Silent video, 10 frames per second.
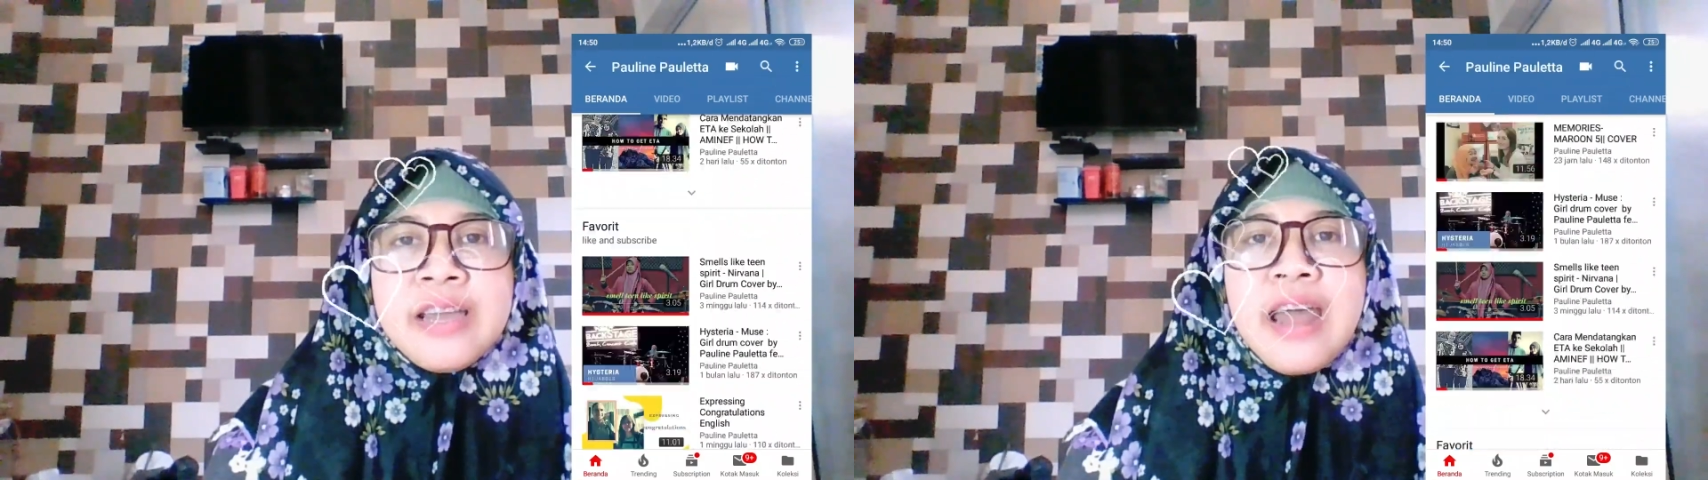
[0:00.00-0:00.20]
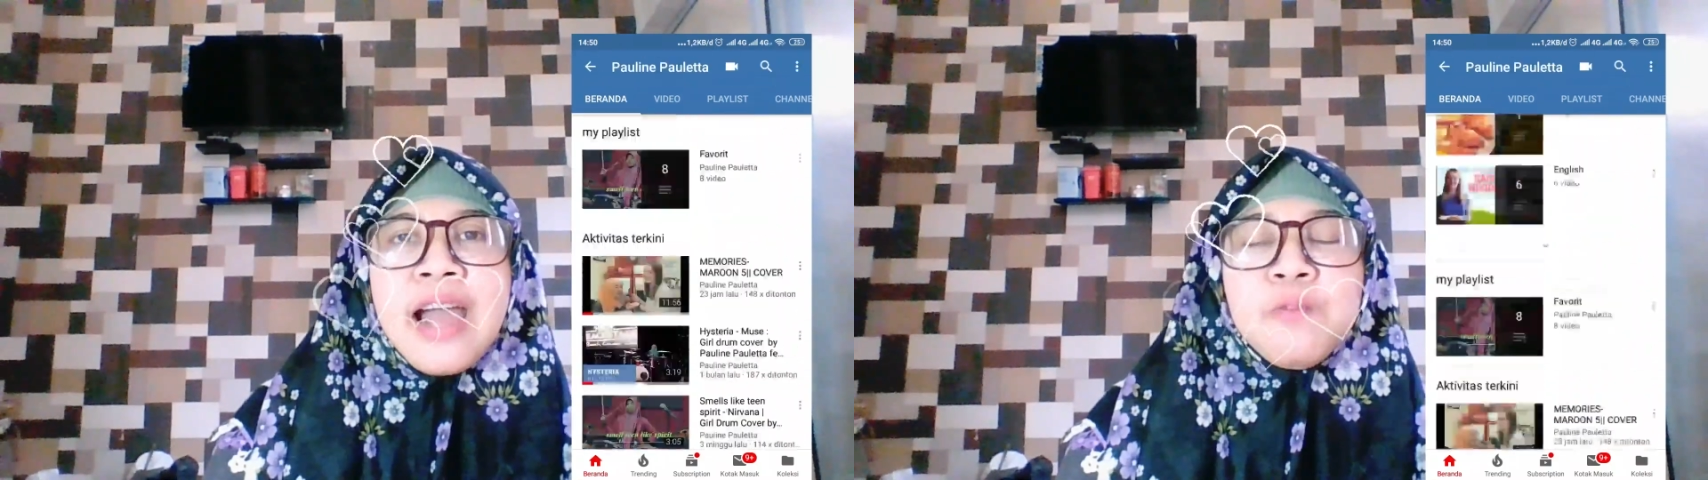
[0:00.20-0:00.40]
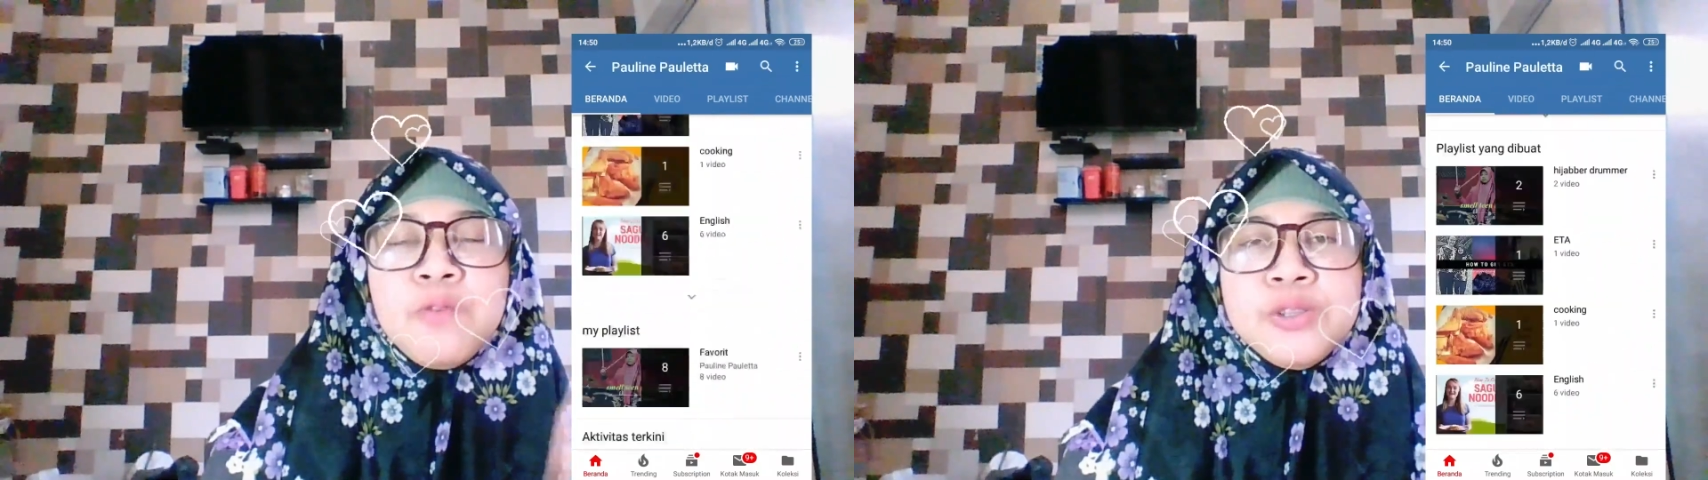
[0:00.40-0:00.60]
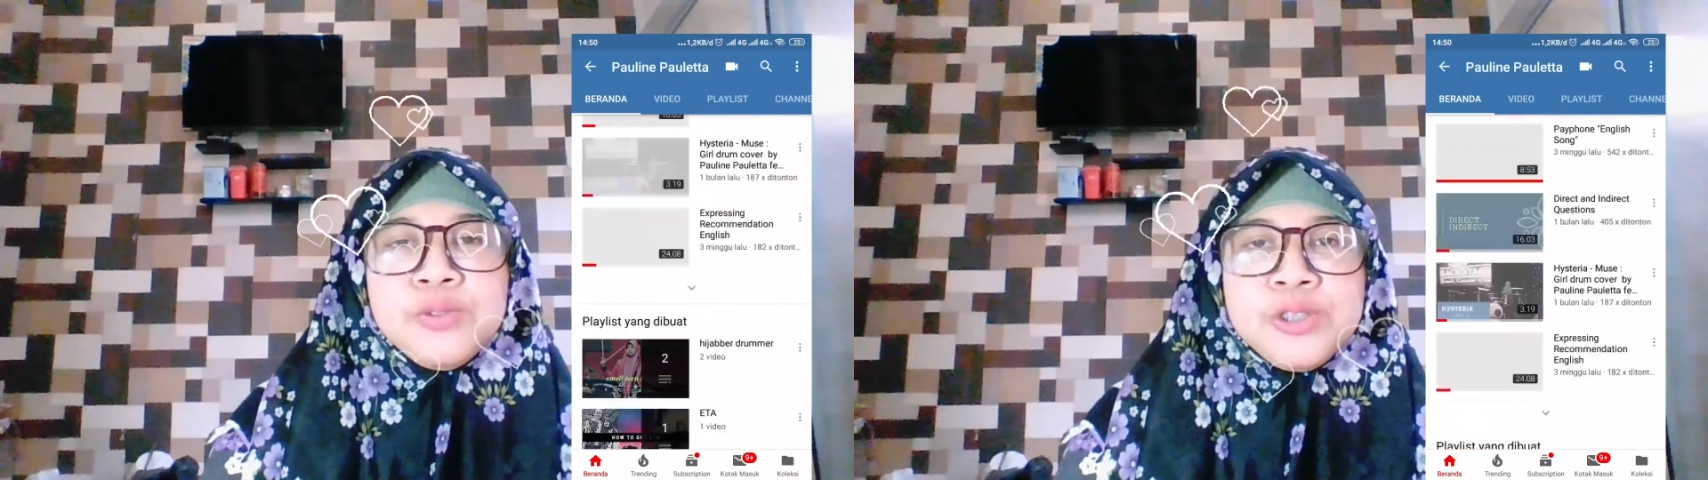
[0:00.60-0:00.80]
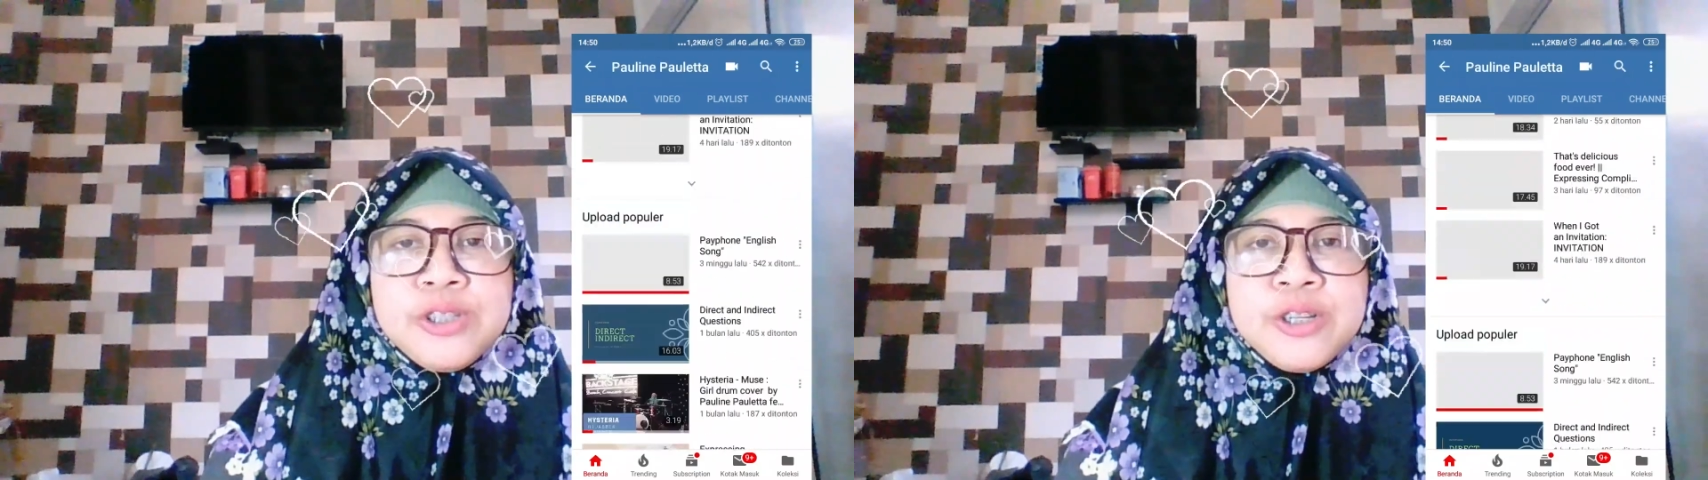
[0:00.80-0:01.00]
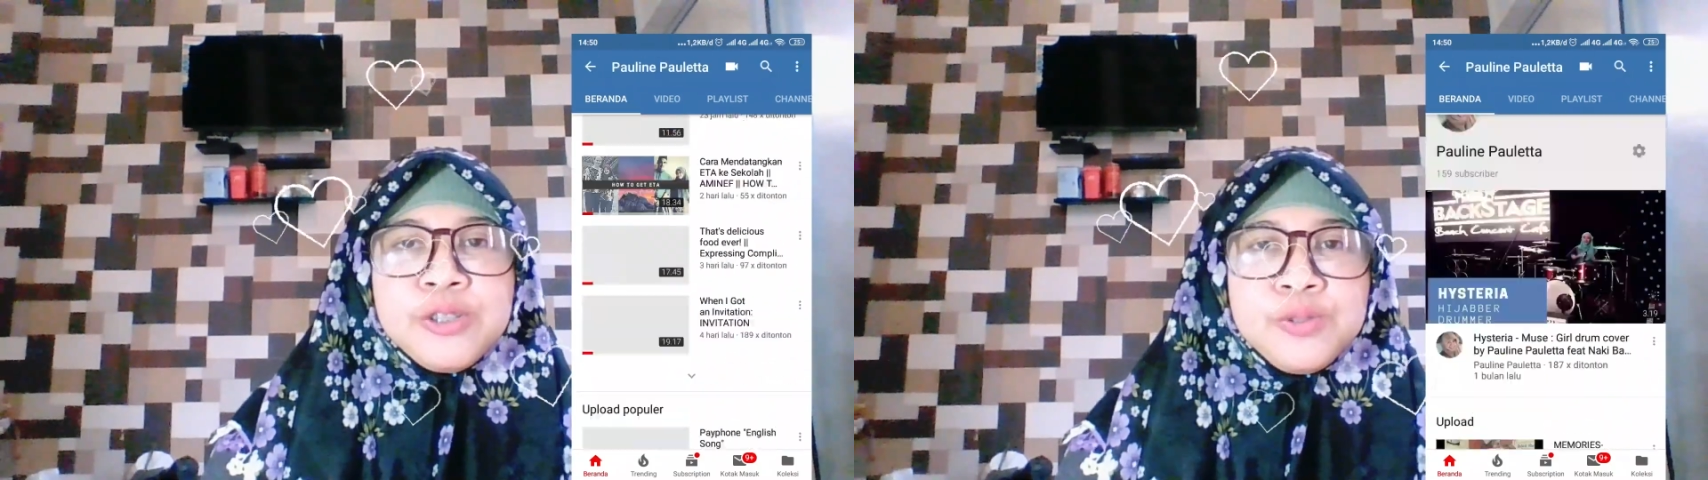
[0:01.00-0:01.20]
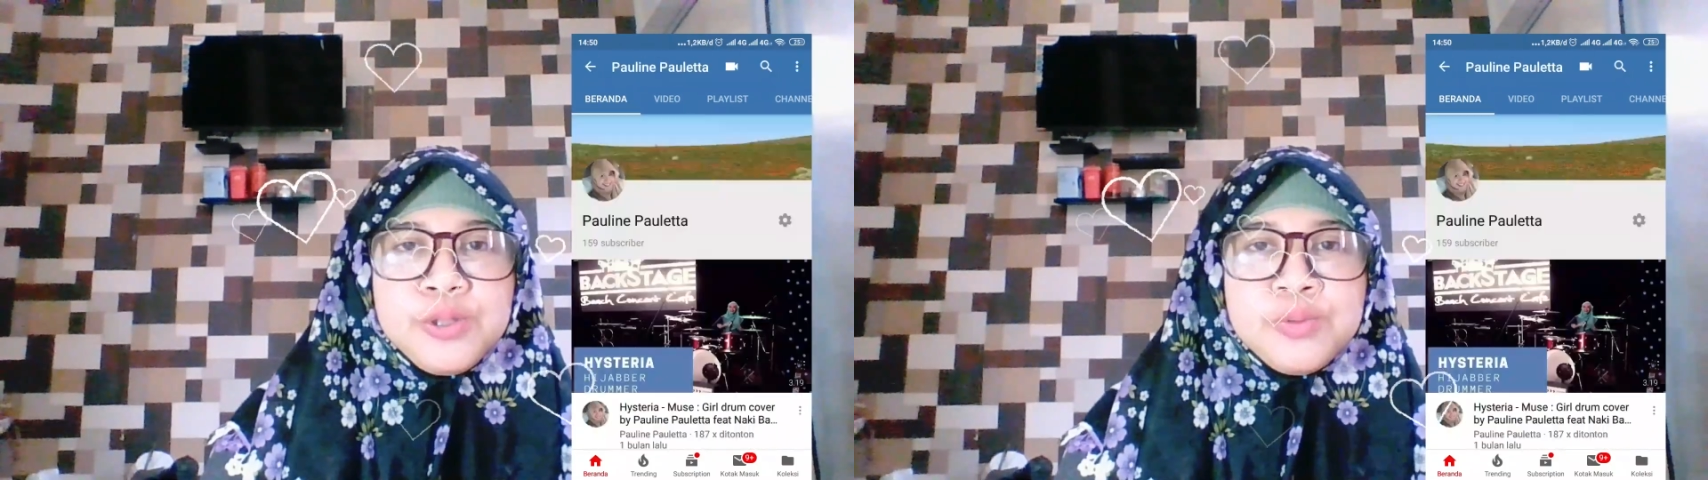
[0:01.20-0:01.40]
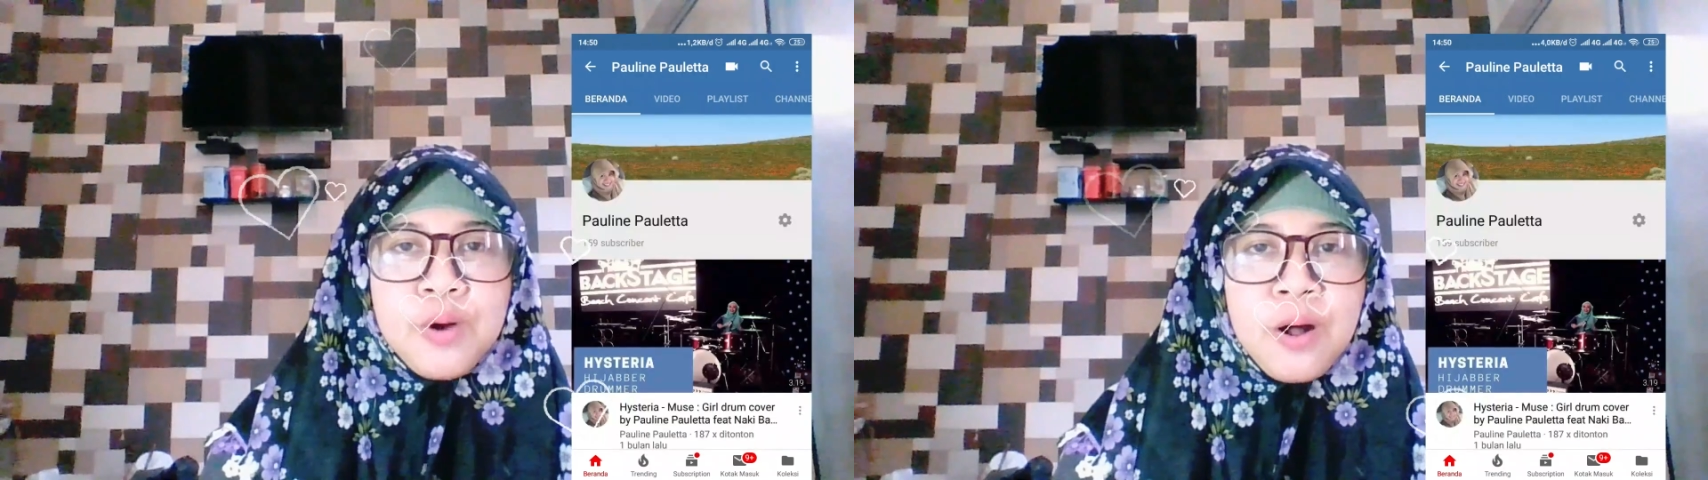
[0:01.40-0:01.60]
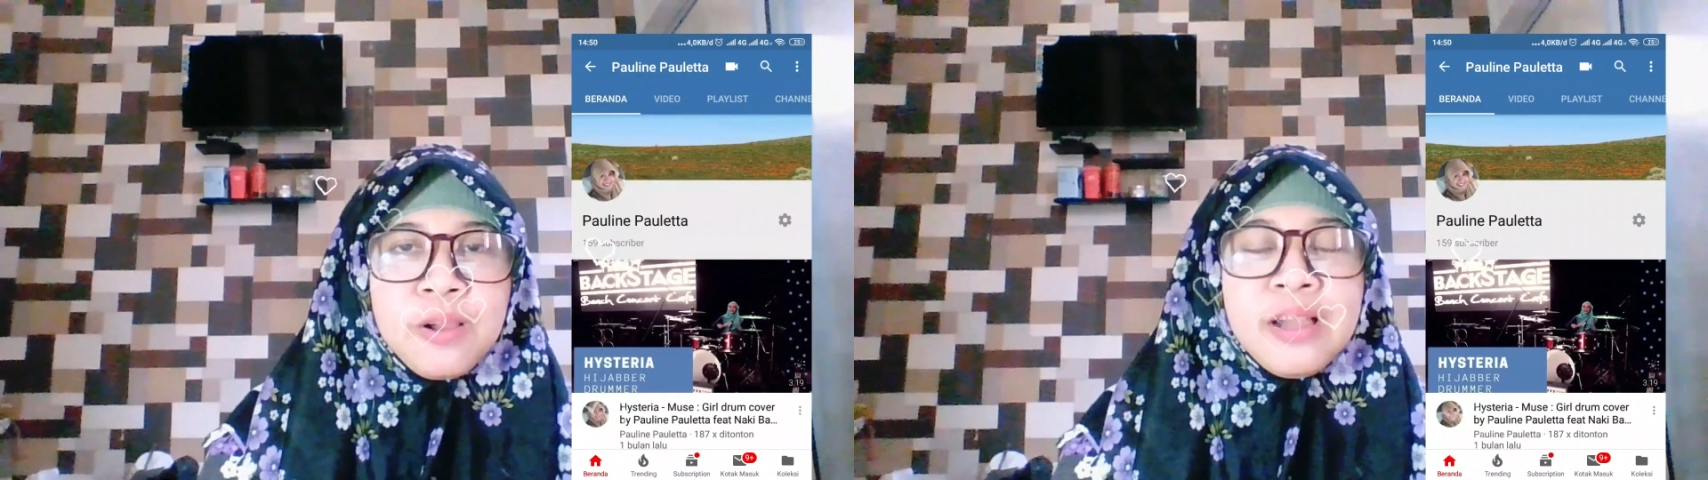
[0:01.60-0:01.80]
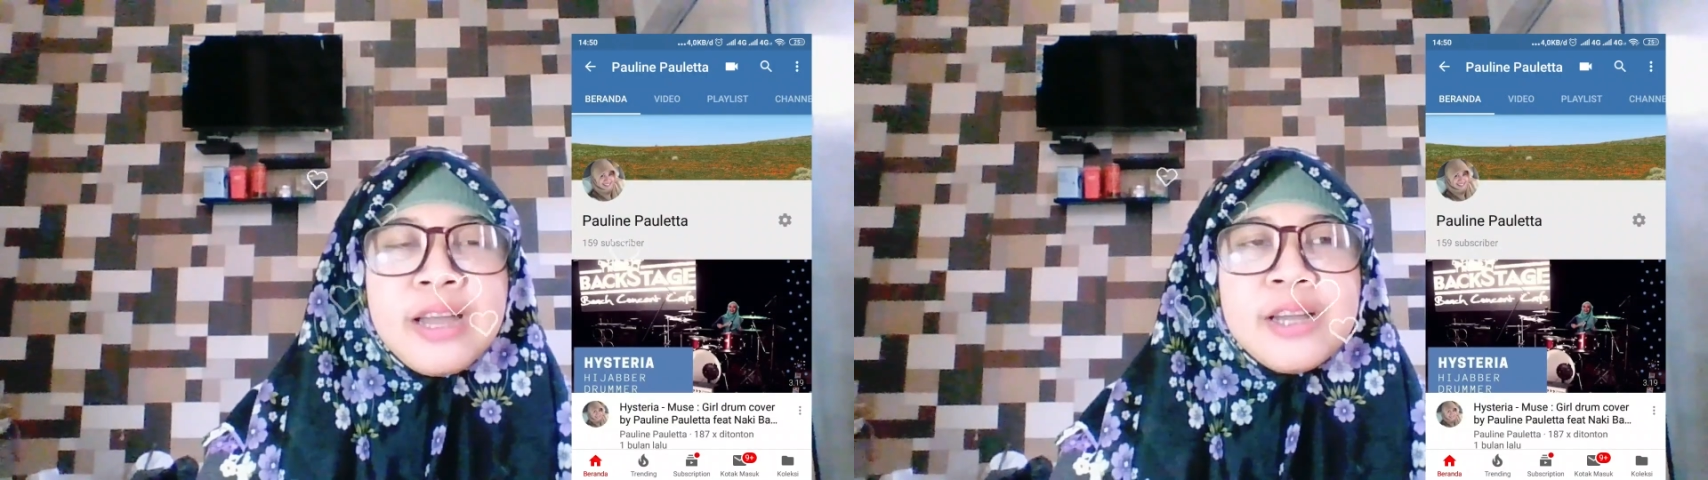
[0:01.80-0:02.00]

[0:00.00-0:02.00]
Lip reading: that I want to share to you all.